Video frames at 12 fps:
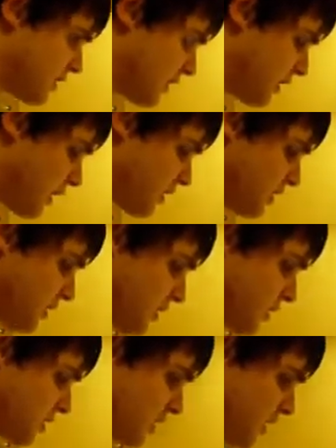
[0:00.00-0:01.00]
Now, I
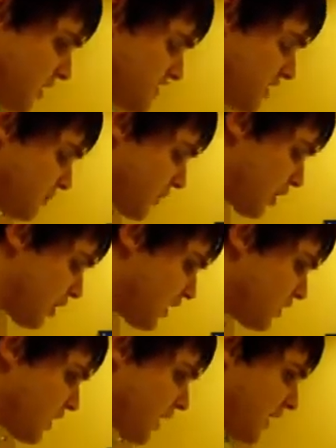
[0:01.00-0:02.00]
think the idea
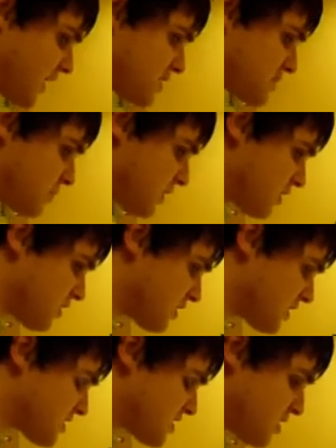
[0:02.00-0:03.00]
behind that is
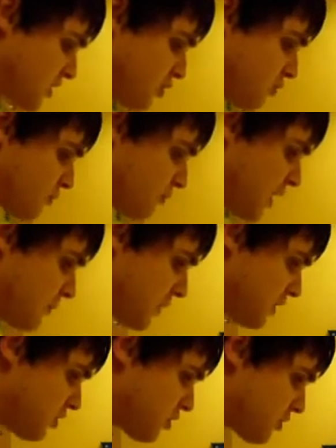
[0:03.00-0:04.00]
so maybe
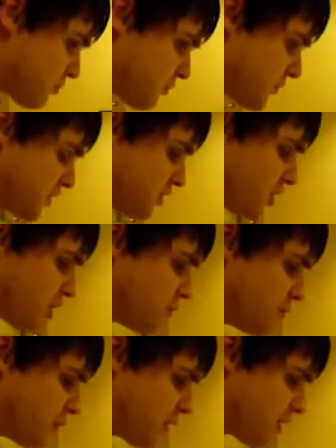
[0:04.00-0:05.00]
you could, you know,
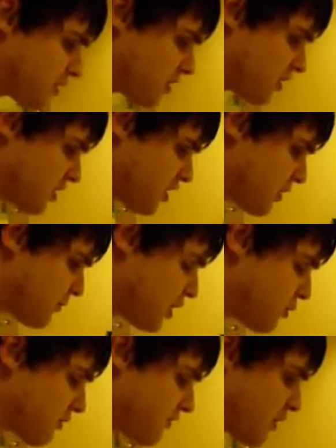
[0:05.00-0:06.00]
plug a
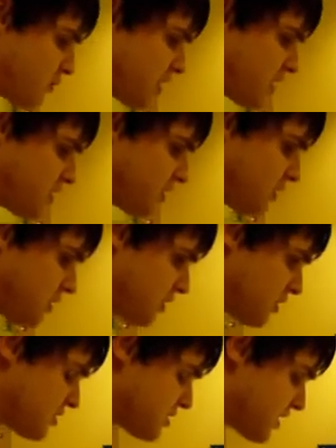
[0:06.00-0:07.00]
microphone in.
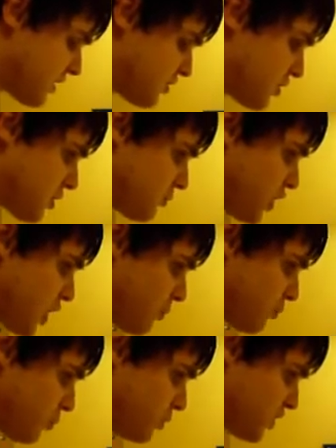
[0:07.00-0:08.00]
No, you
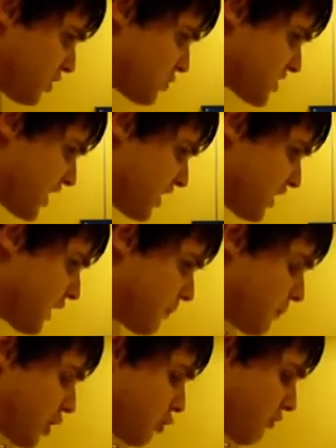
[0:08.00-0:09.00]
could probably use any
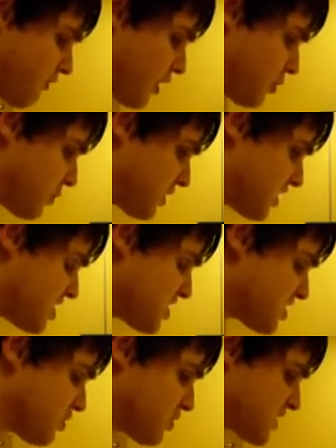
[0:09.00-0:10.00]
microphone with this
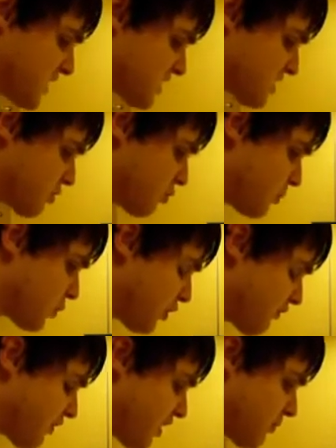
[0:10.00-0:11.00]
as long as it has a
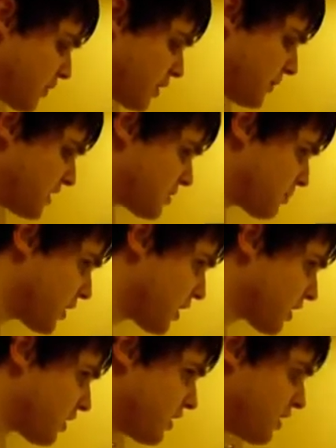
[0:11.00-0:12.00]
3.5mm plug.